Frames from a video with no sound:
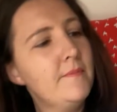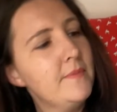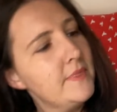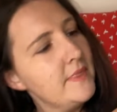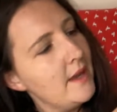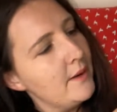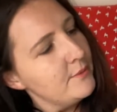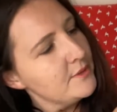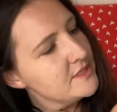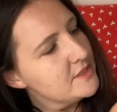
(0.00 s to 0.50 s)

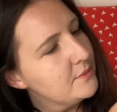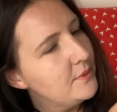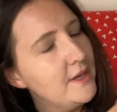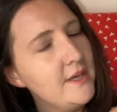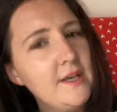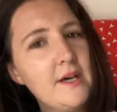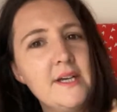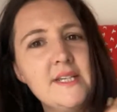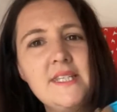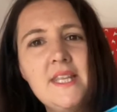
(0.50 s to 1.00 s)
That one's
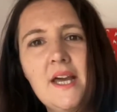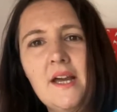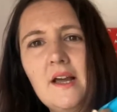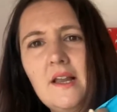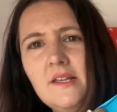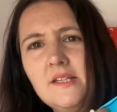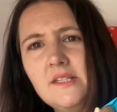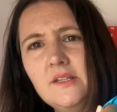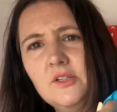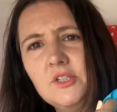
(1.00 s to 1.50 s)
quite nice. That
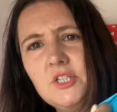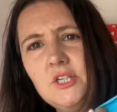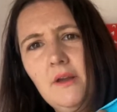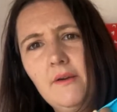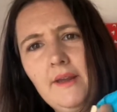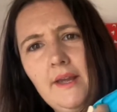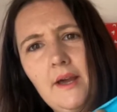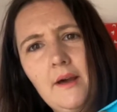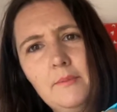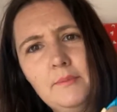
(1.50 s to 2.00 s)
colour's not
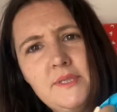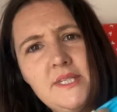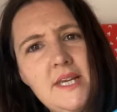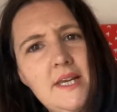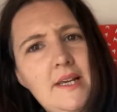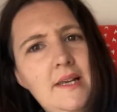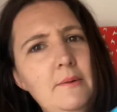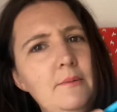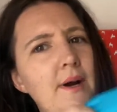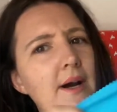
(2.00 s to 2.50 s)
showing up
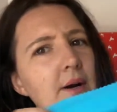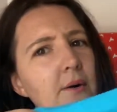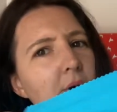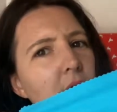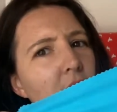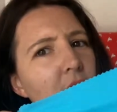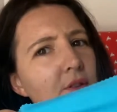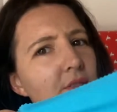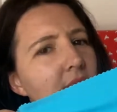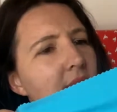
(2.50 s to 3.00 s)
particularly well
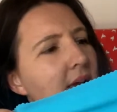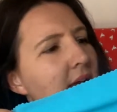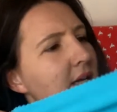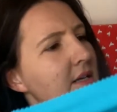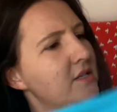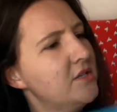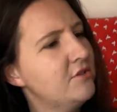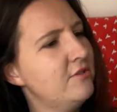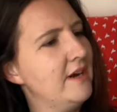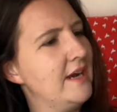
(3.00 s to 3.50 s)
on the
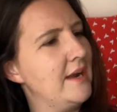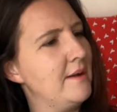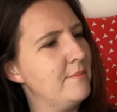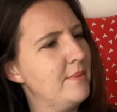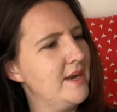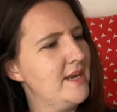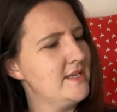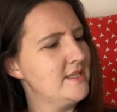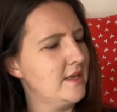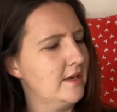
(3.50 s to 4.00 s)
screen,
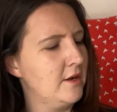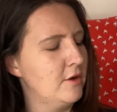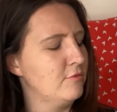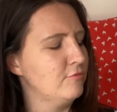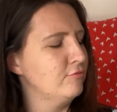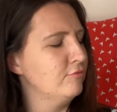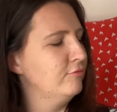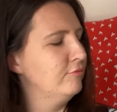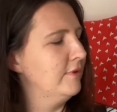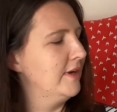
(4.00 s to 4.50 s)
but it's like a
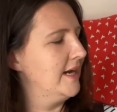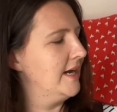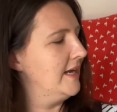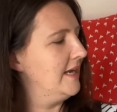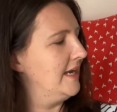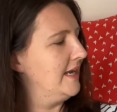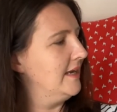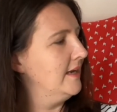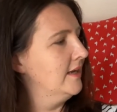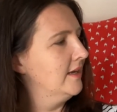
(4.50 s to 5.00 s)

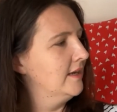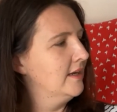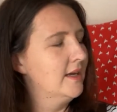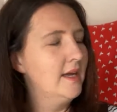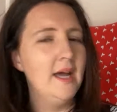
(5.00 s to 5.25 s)
really